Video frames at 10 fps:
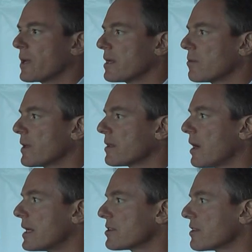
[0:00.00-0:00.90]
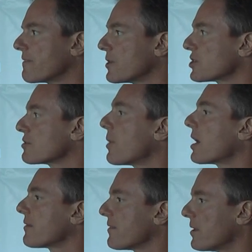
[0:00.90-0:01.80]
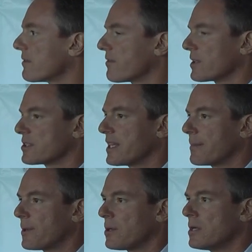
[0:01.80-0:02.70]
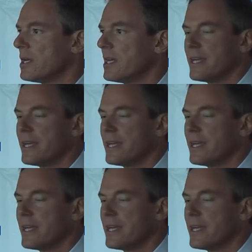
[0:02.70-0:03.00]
We launched the first smartphone, for example,